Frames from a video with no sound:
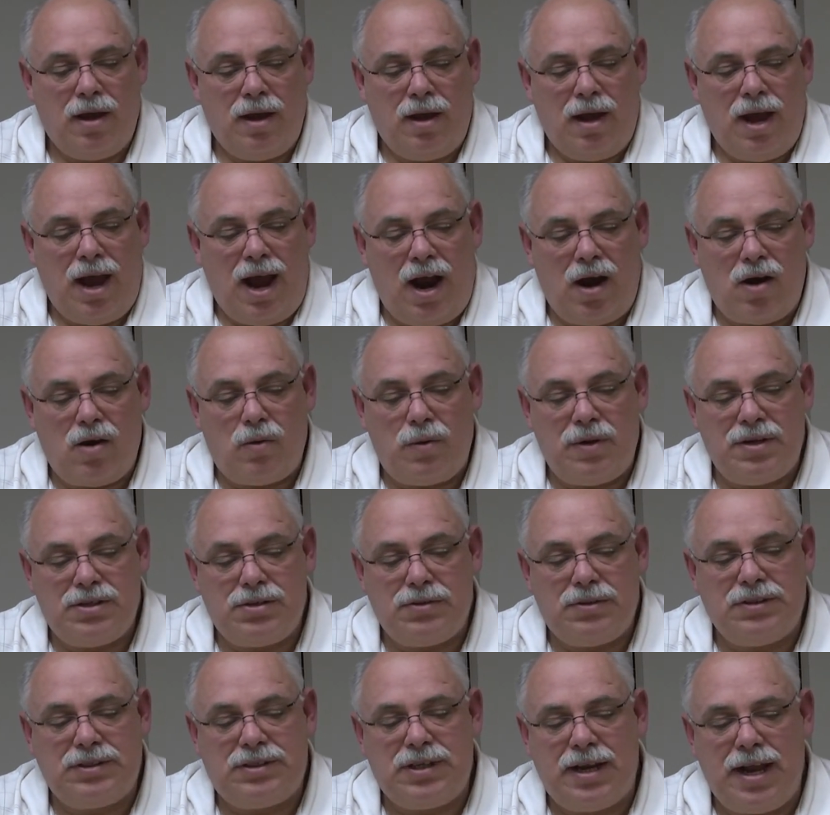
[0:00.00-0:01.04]
How are we
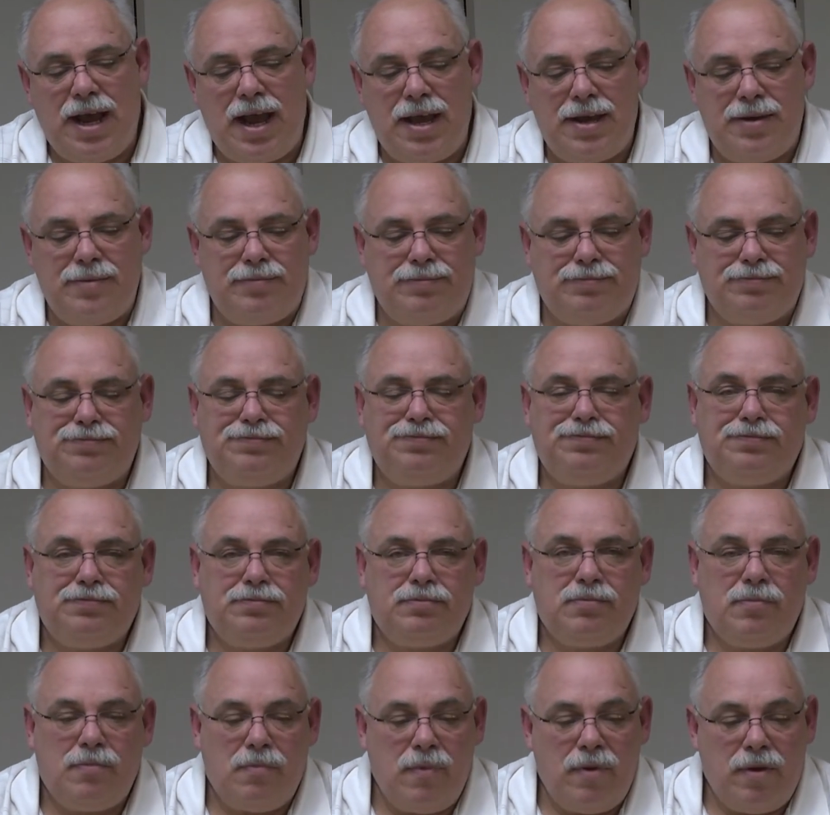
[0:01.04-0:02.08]
doing today?
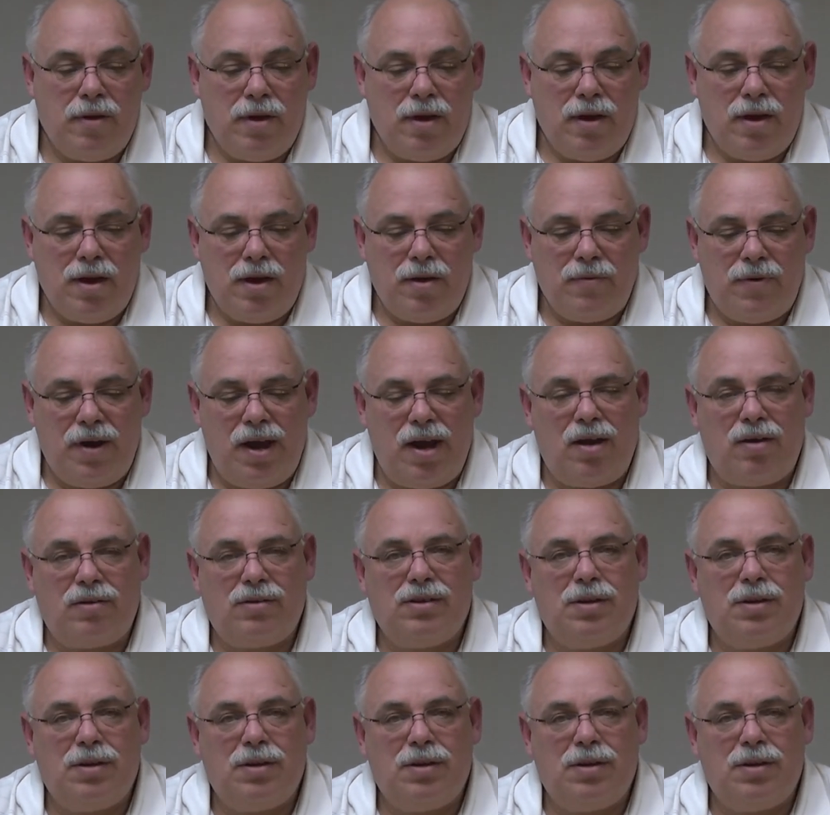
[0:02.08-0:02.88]
Well,